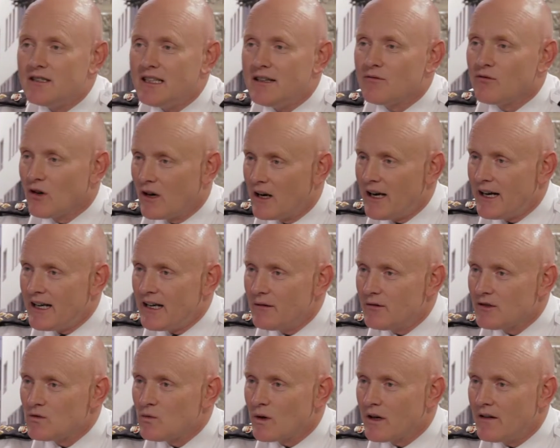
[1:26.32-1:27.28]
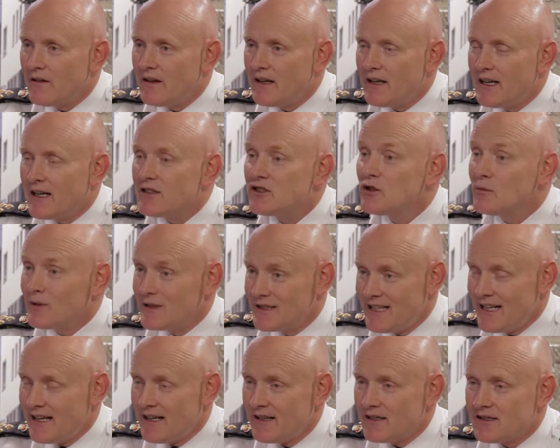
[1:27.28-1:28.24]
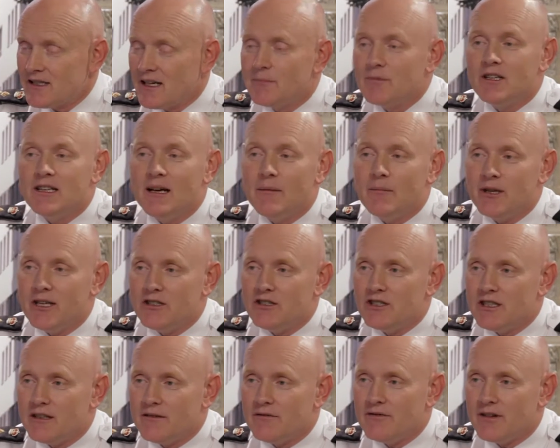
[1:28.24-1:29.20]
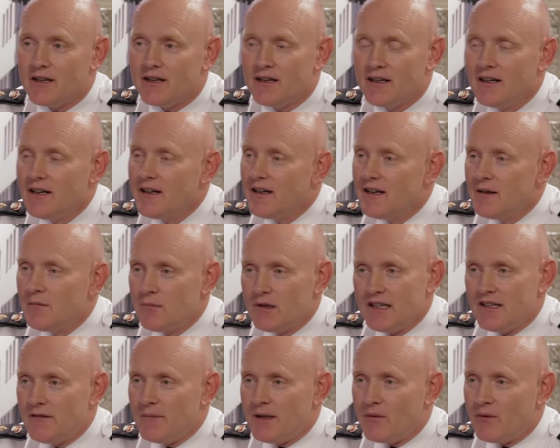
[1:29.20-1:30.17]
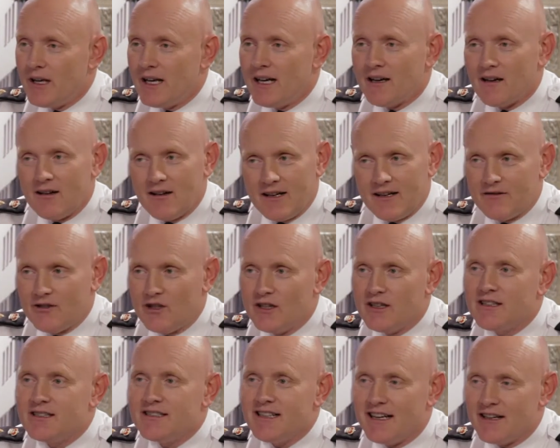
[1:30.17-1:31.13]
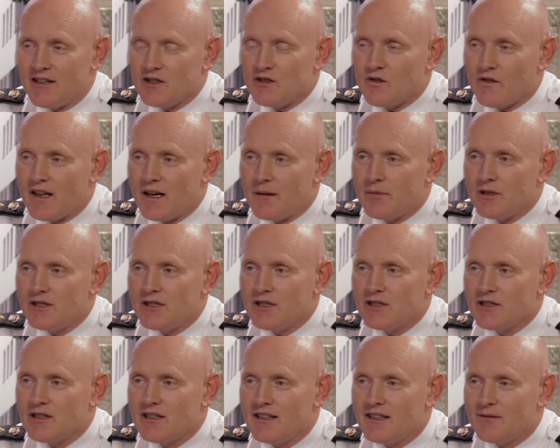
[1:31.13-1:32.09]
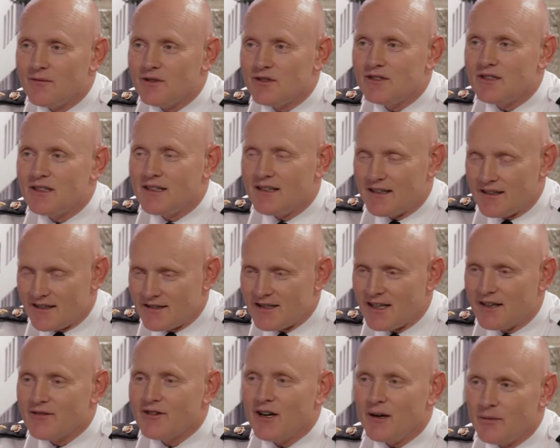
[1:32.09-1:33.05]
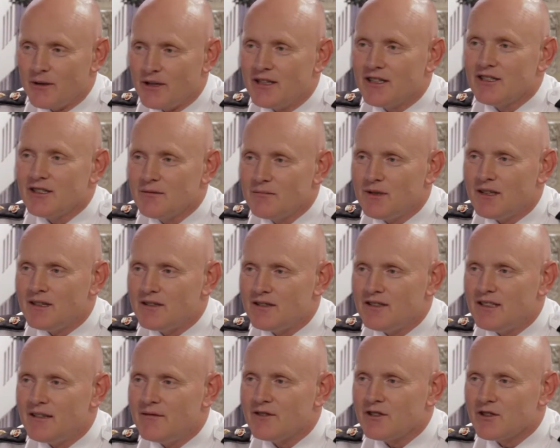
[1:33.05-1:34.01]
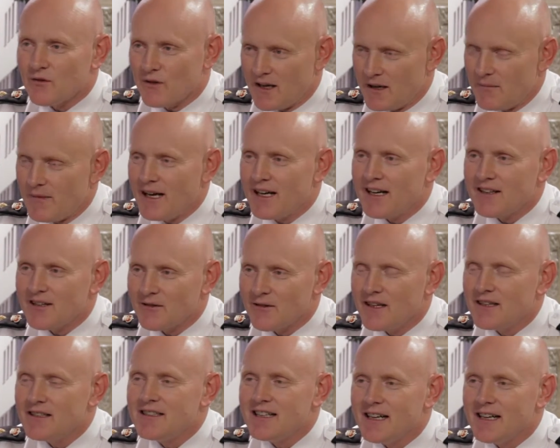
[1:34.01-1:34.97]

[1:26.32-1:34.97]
Steve Rye, who was one of the superintendents, up to deputy chief. And believe me, we had a lot of good contenders for that position, and it was a tough competition, but Steve was the right man at the right